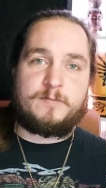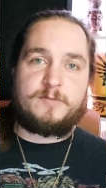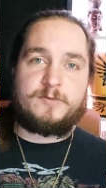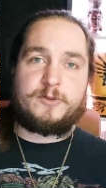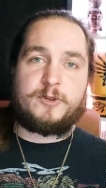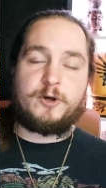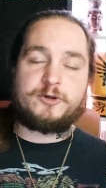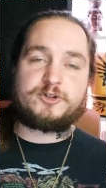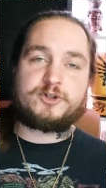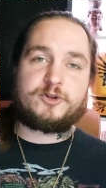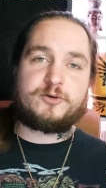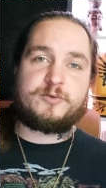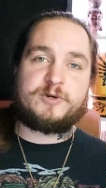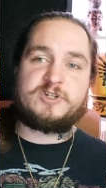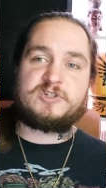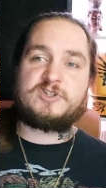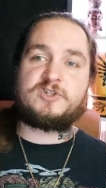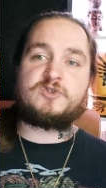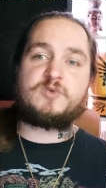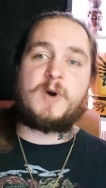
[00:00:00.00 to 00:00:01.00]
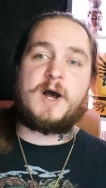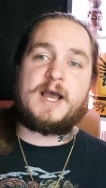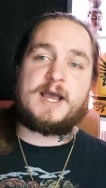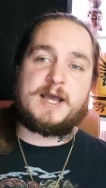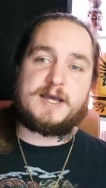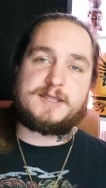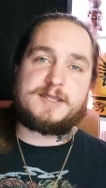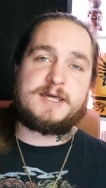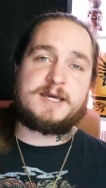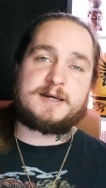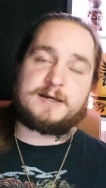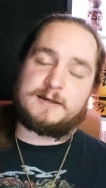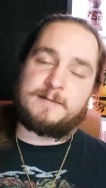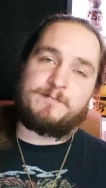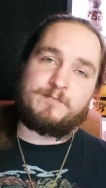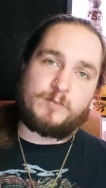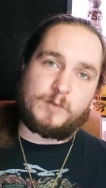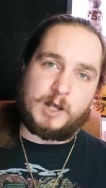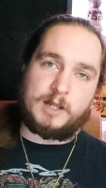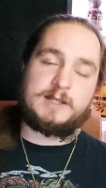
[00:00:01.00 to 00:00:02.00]
Those are the reasons why I think
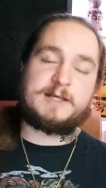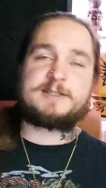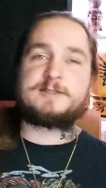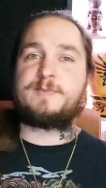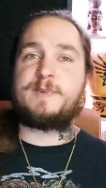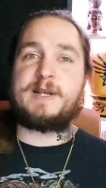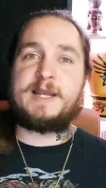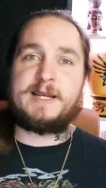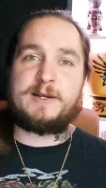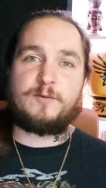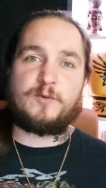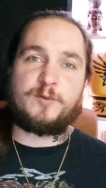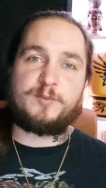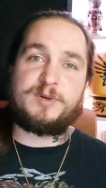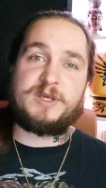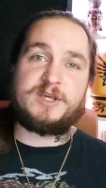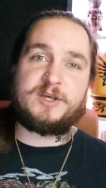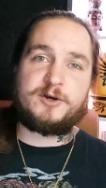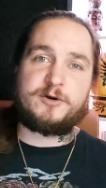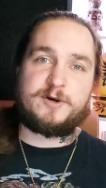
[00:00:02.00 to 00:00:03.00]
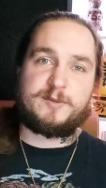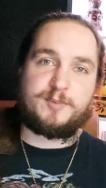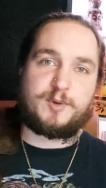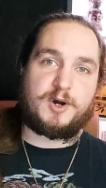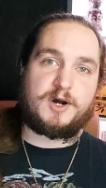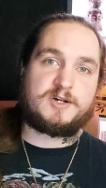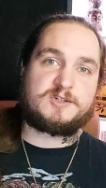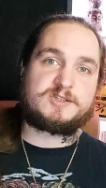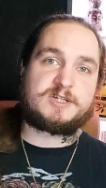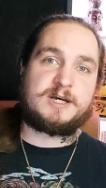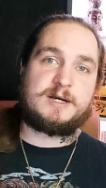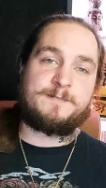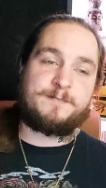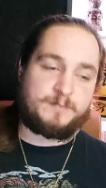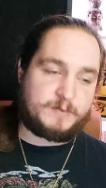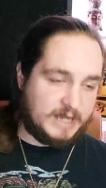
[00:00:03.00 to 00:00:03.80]
Alex Pereira will beat Yuri Prochazka.